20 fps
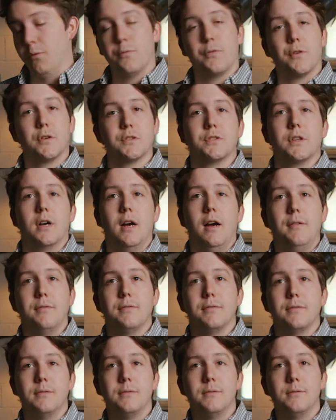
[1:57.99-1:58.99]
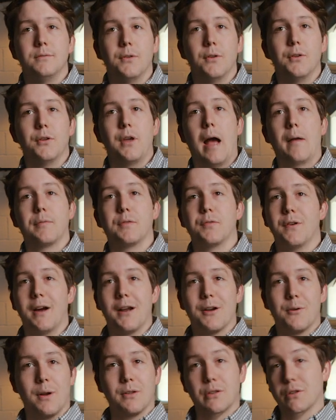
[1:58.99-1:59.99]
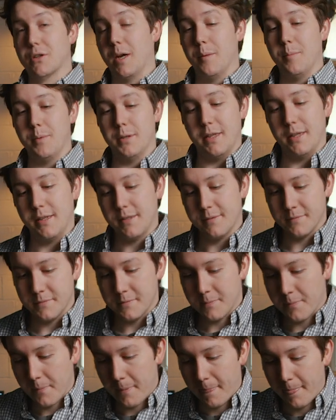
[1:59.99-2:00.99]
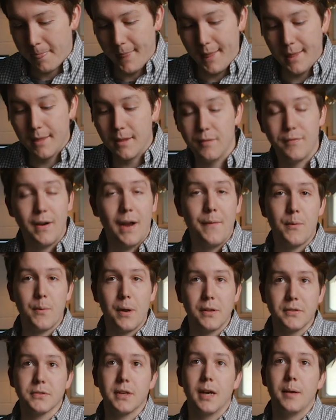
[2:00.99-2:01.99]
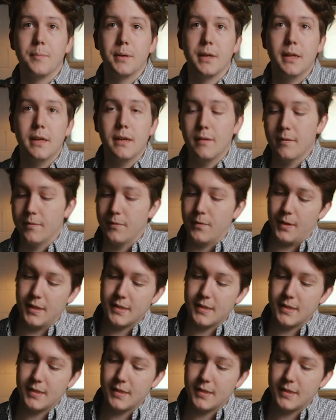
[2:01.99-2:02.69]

First off, you have to find a rental company. You find the rental company. For